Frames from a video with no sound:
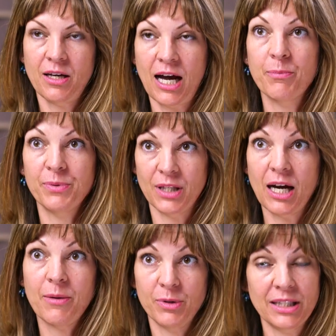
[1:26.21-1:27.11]

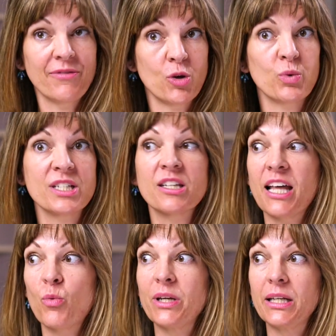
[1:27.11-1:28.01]
I believe, the reason
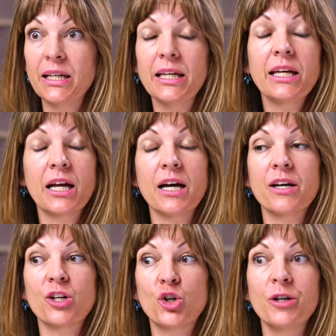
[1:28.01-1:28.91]
that we need
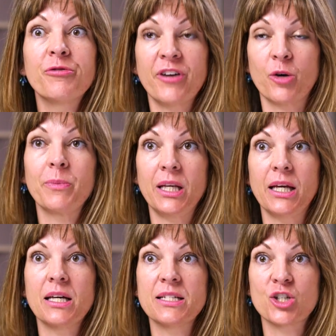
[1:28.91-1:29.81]
a good, fair
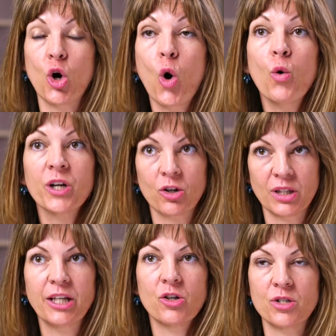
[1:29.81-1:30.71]
media is to hold our
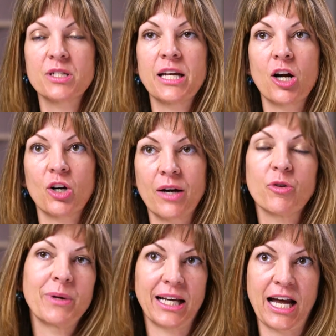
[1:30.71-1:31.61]
leaders and our
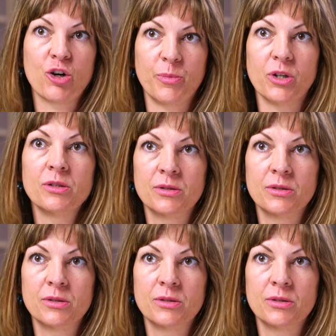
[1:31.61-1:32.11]
government accountable.